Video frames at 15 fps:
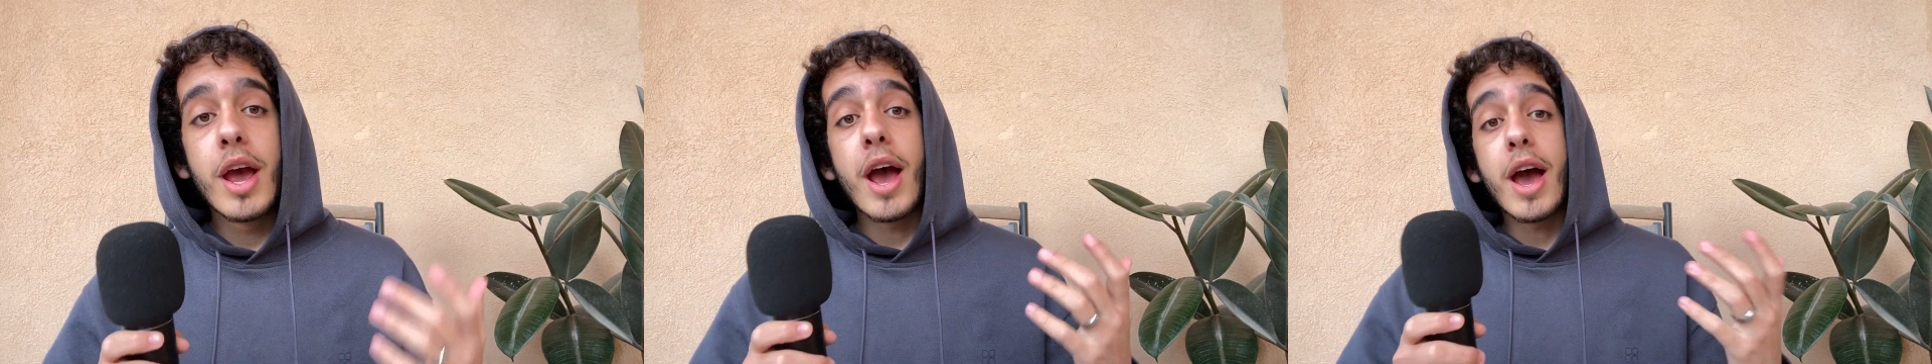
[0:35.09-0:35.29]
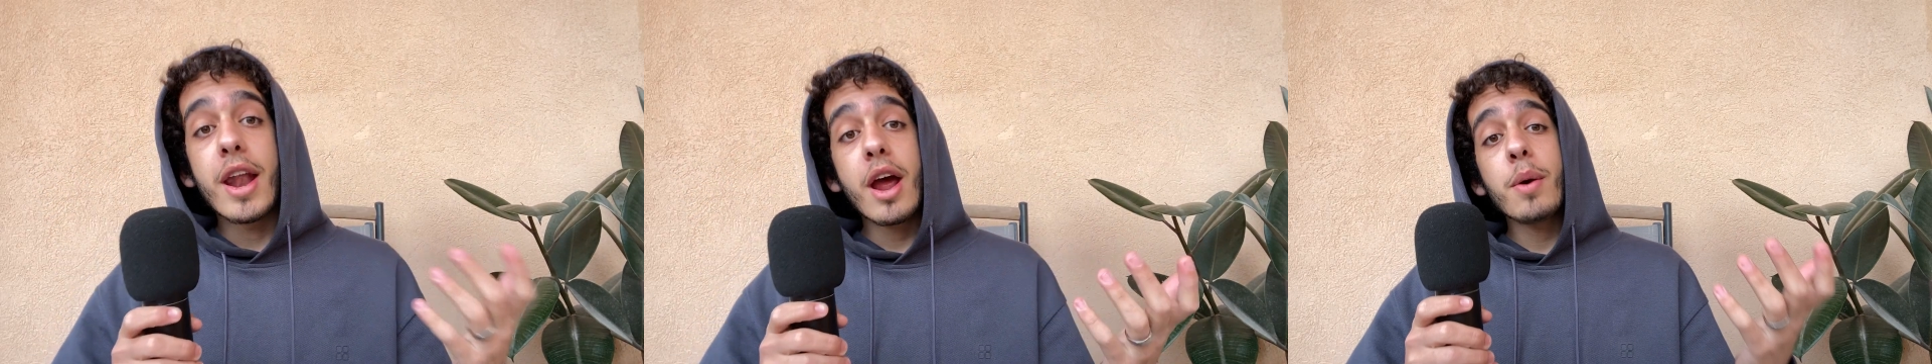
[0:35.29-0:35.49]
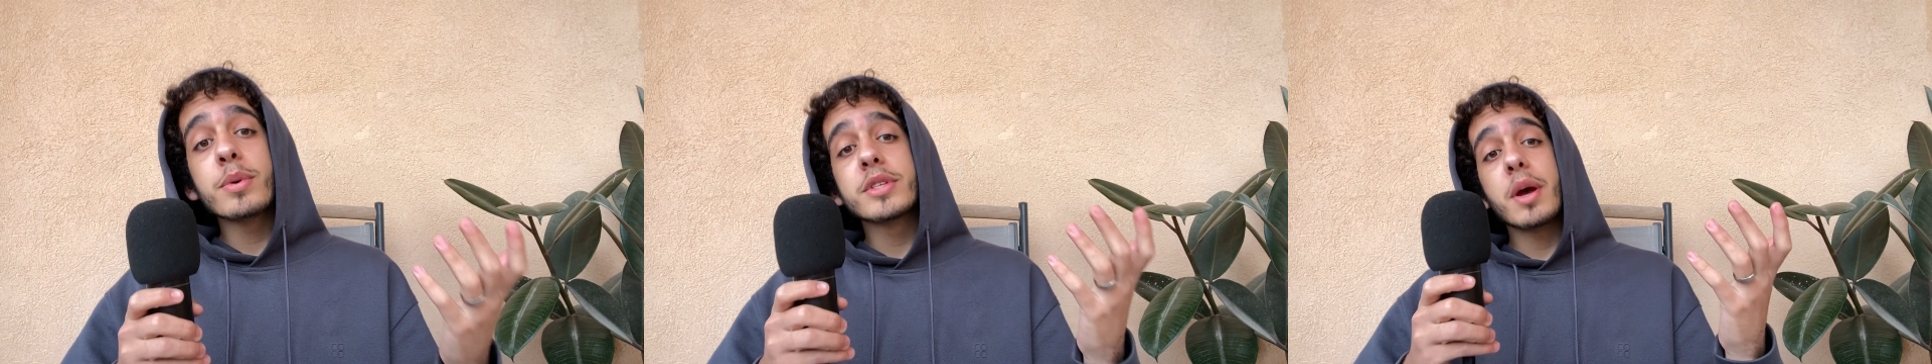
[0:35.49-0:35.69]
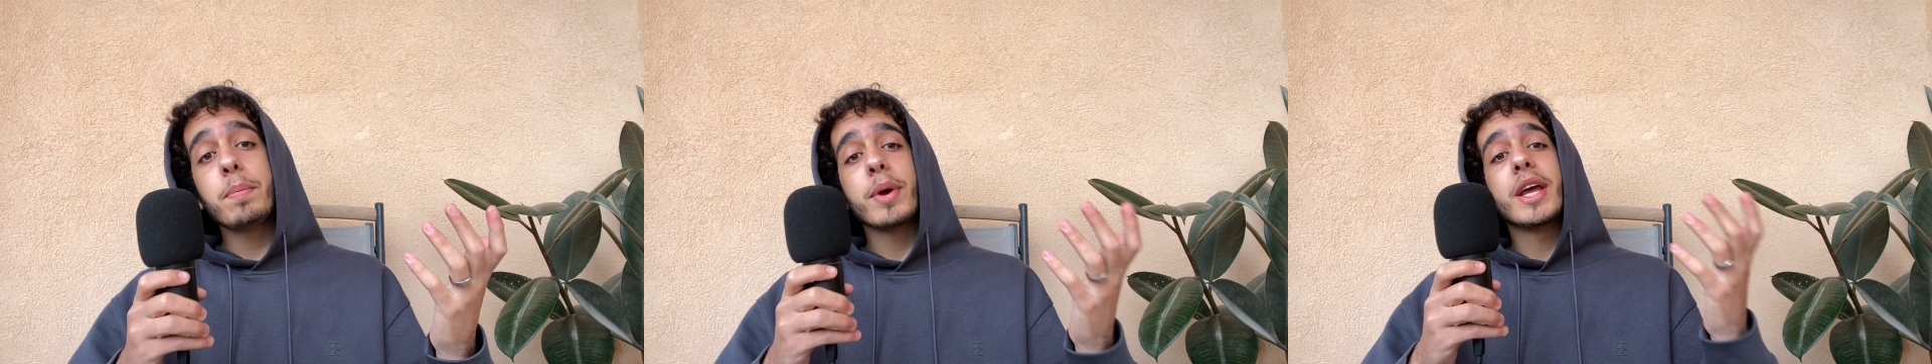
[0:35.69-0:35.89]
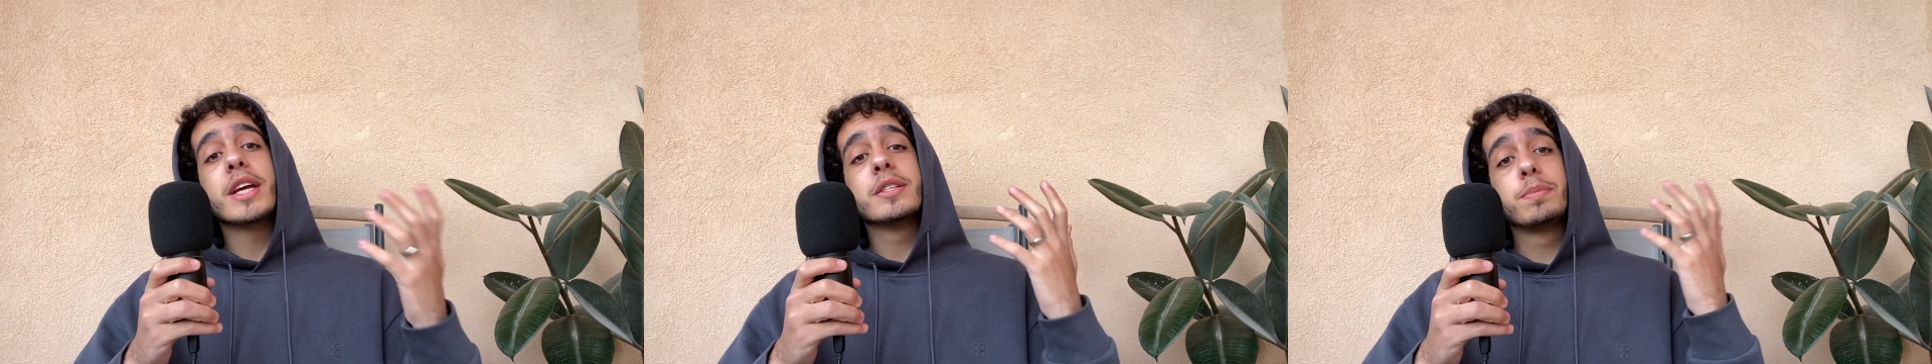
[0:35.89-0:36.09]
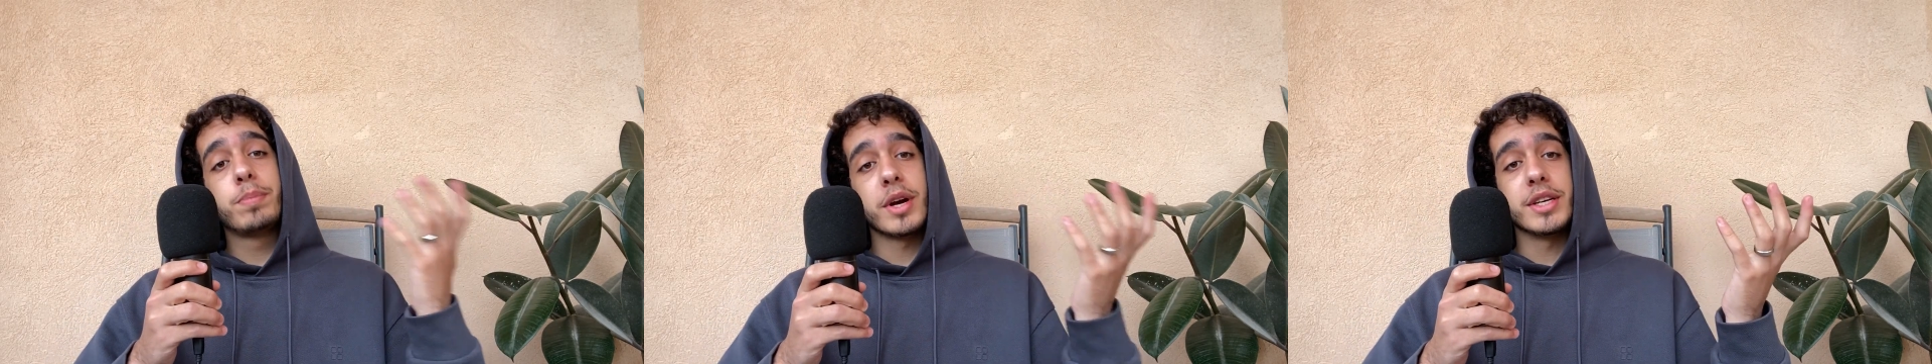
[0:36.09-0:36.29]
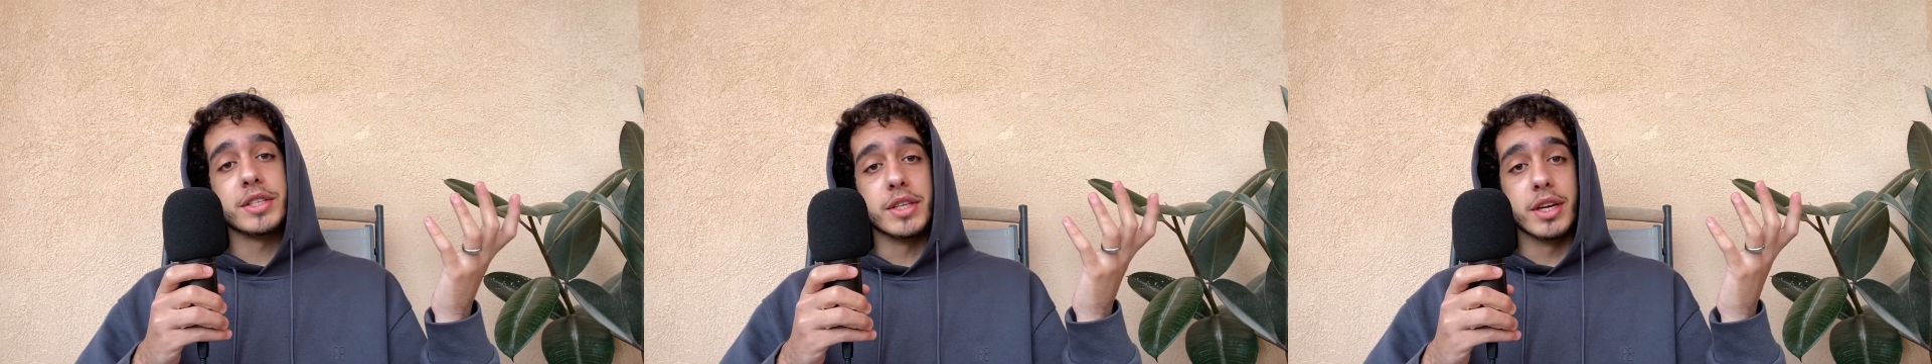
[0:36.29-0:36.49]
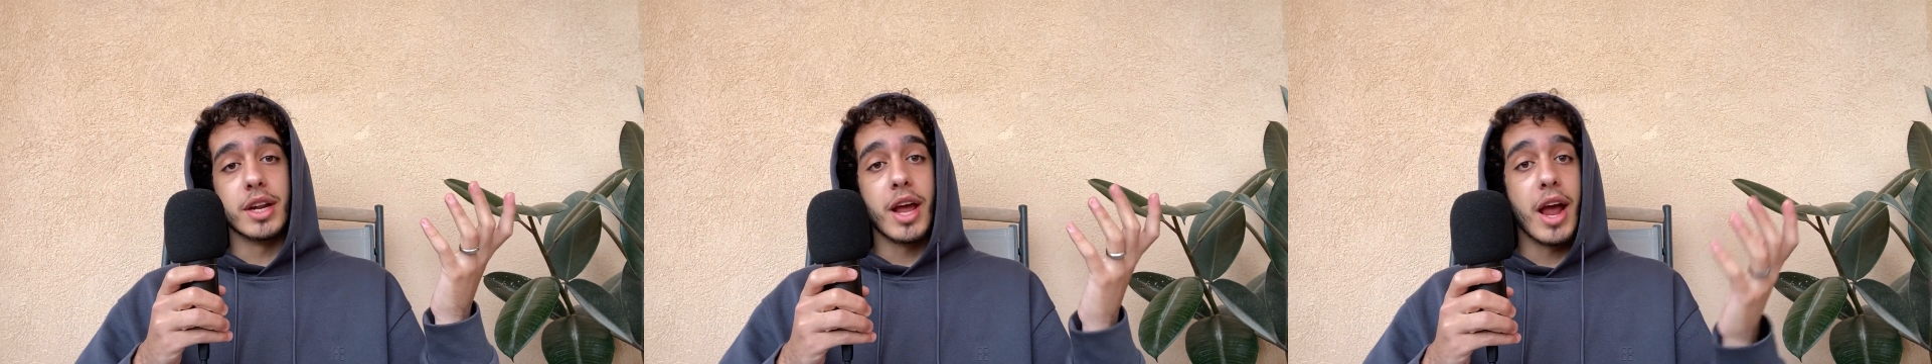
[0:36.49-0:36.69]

And I was up against Preston,